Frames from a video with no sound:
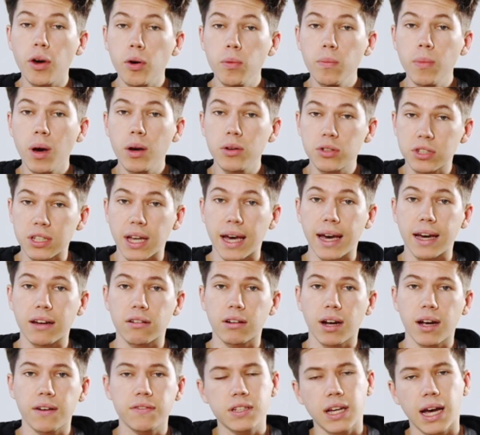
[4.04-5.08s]
Although most
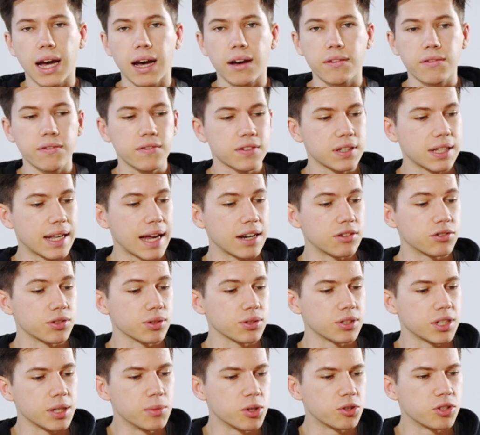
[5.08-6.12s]
aircraft have
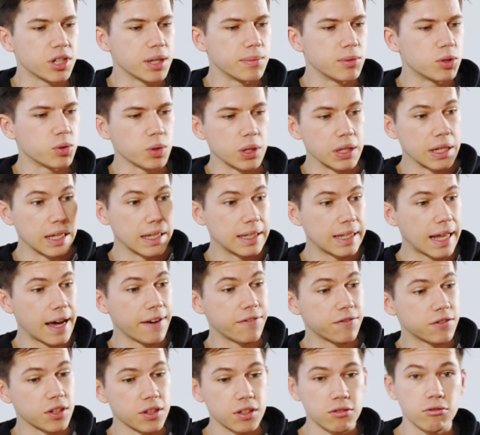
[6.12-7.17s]
lateral symmetry between the
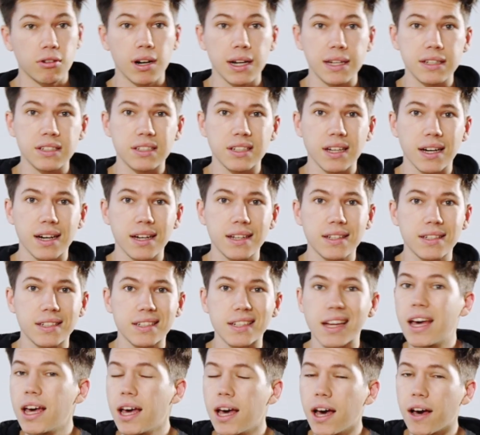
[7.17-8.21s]
left and the right
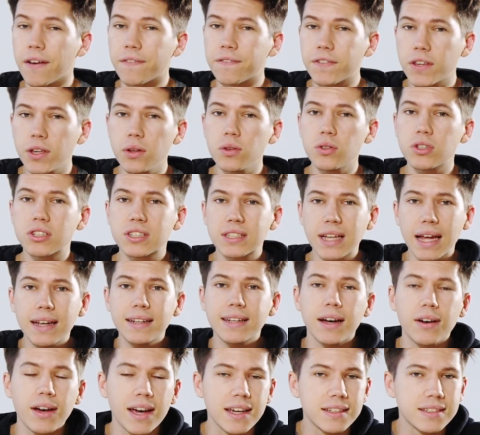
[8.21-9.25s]
sides, a few
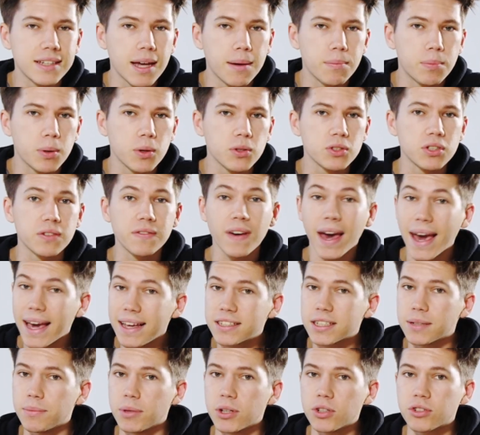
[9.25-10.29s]
standout examples of
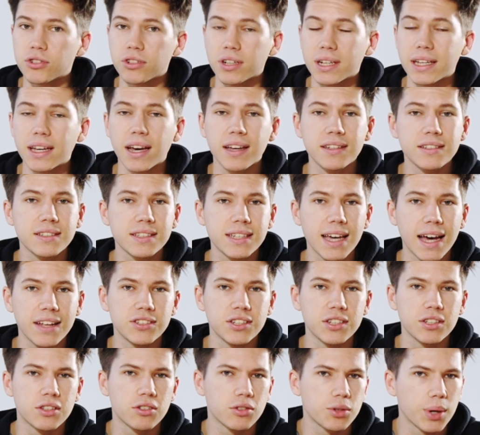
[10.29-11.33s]
asymmetry are
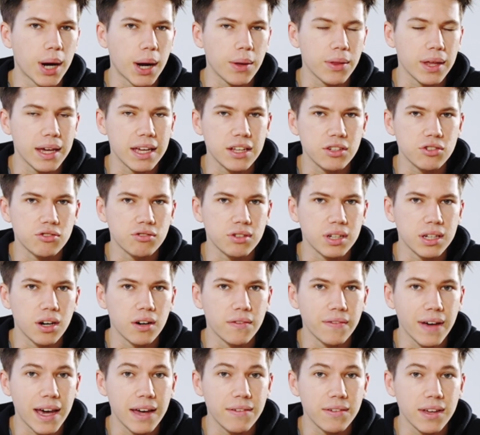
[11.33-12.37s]
scattered throughout the history
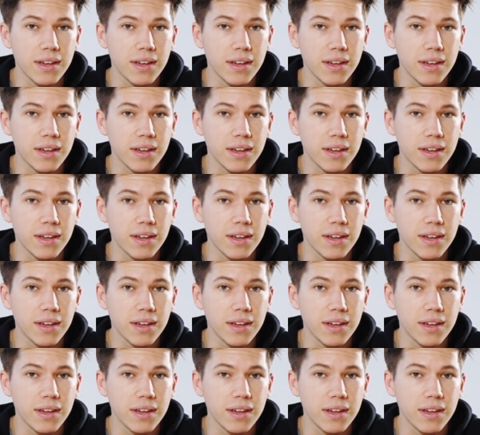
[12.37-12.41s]
of